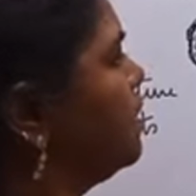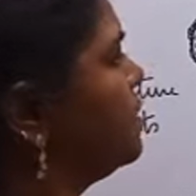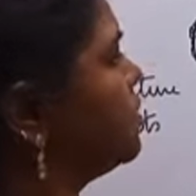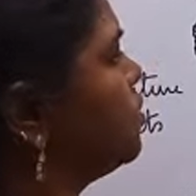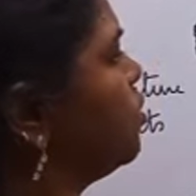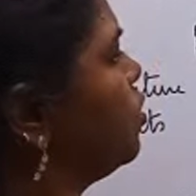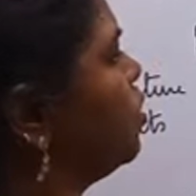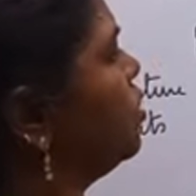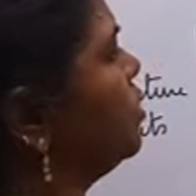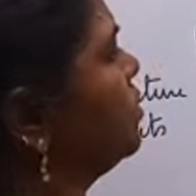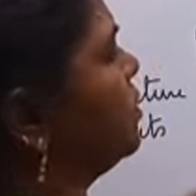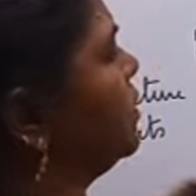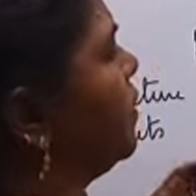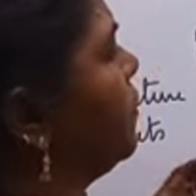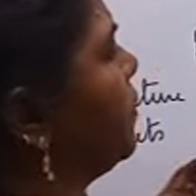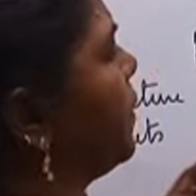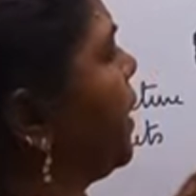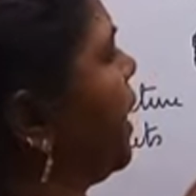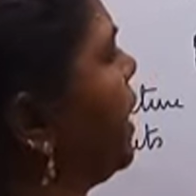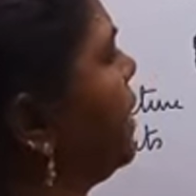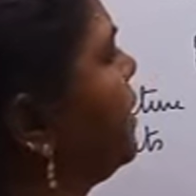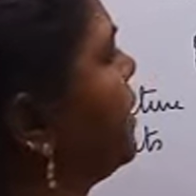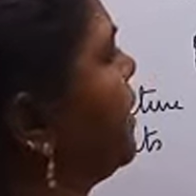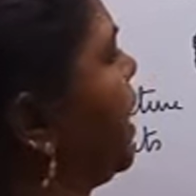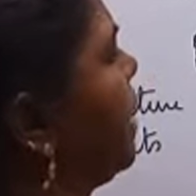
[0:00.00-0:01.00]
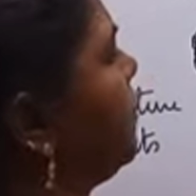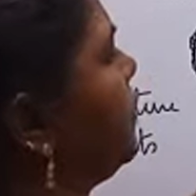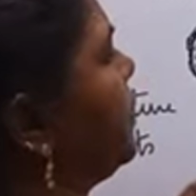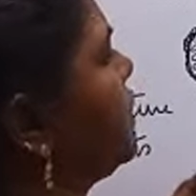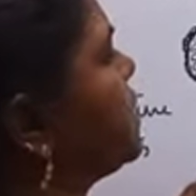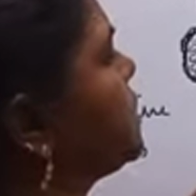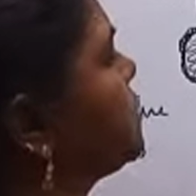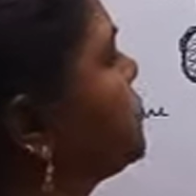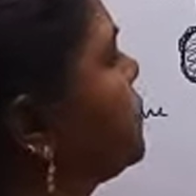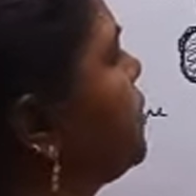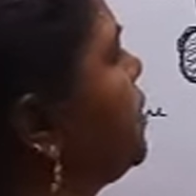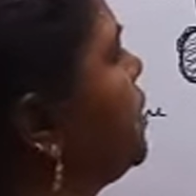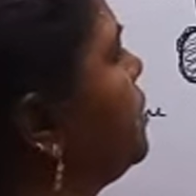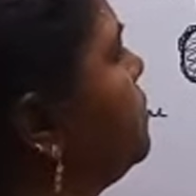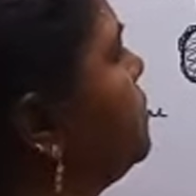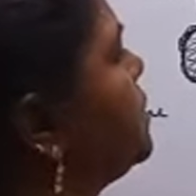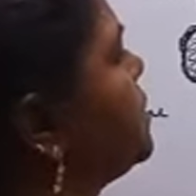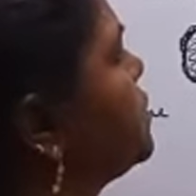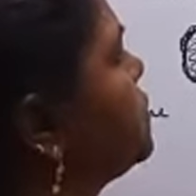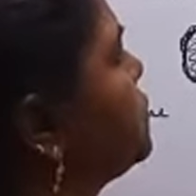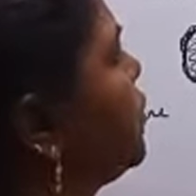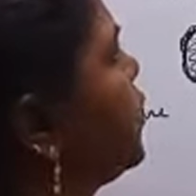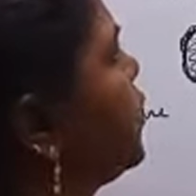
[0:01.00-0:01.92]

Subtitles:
So the male gamete sperm is